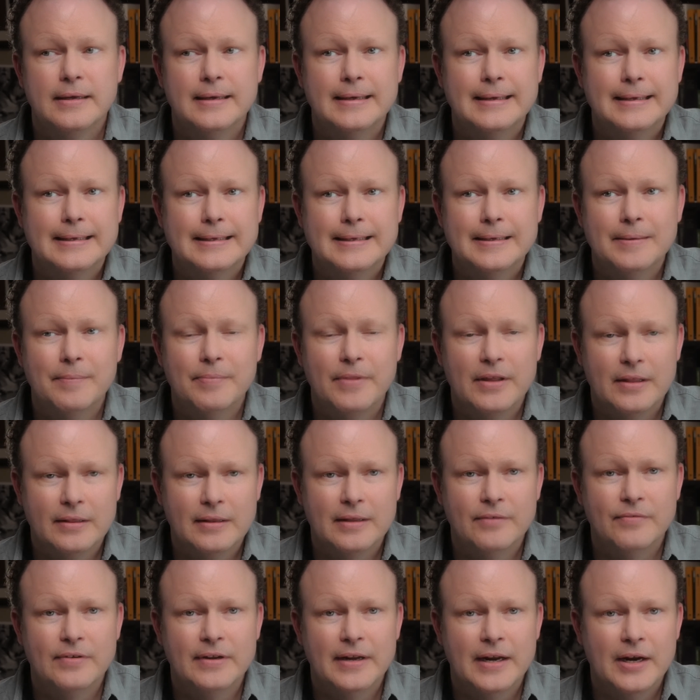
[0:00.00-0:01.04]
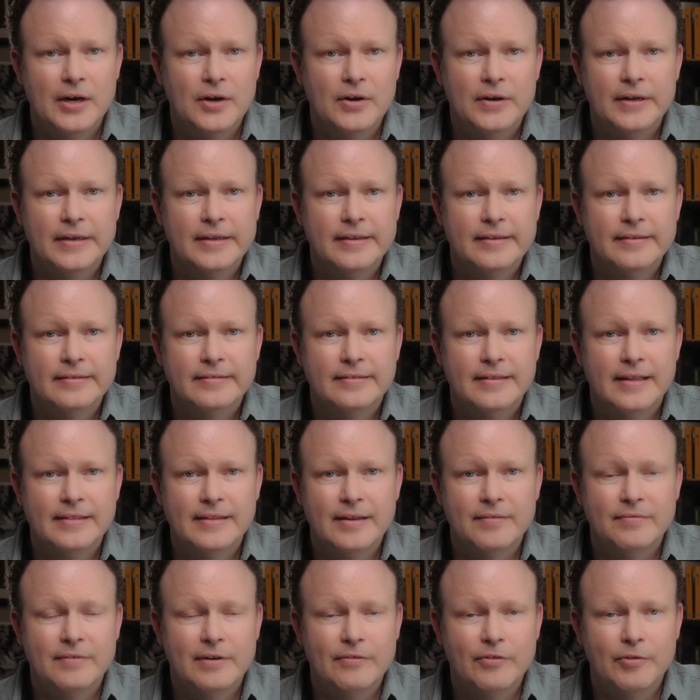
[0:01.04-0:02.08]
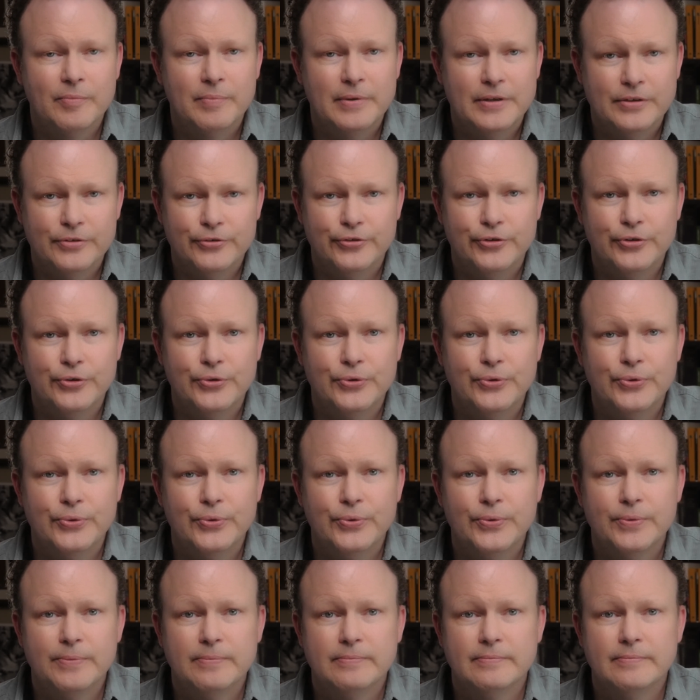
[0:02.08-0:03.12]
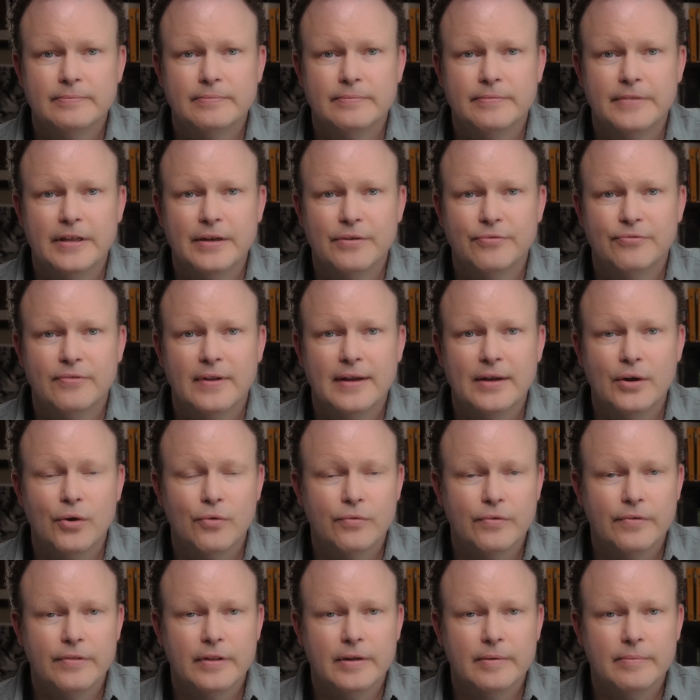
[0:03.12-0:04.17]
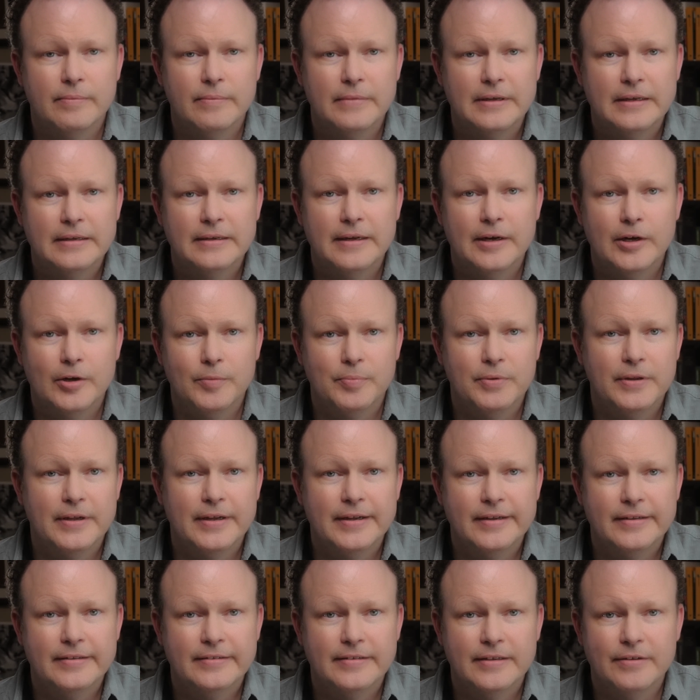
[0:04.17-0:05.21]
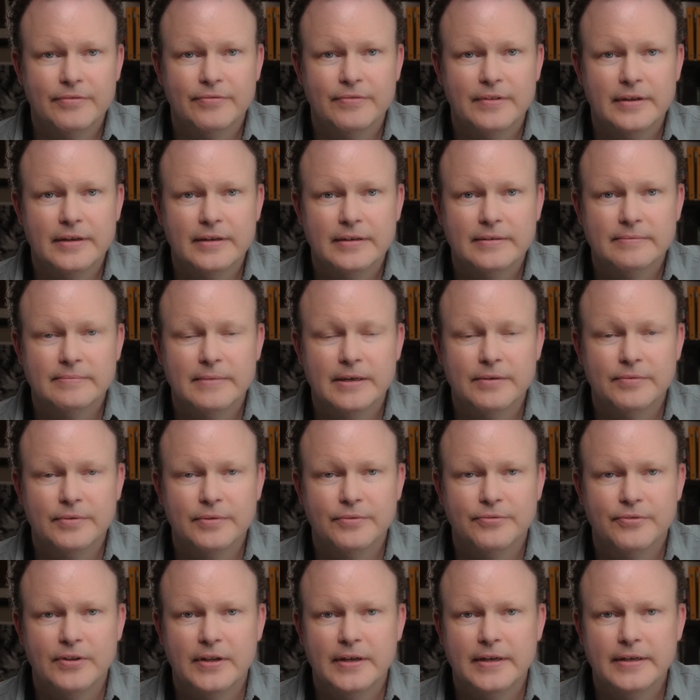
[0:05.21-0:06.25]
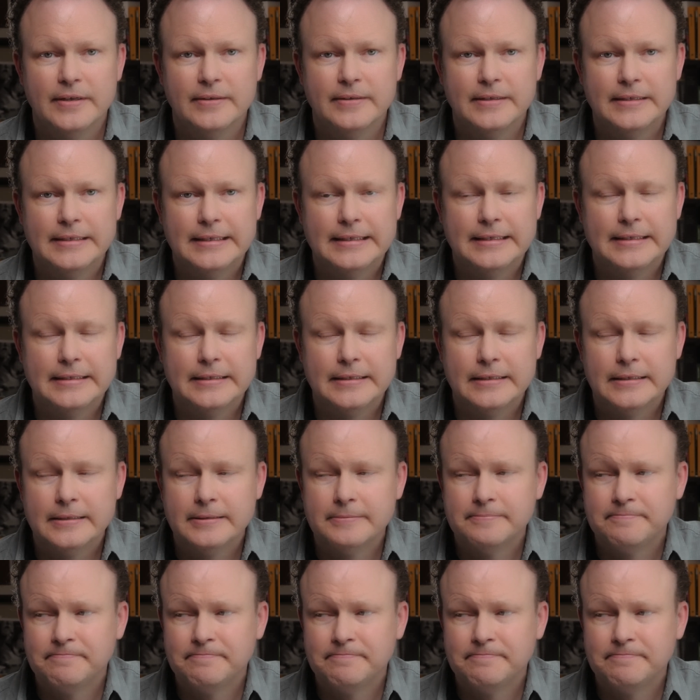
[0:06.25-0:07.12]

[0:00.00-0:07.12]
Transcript: Um, they live in areas that they've never been to. They fly over them in airplanes if they ever fly again.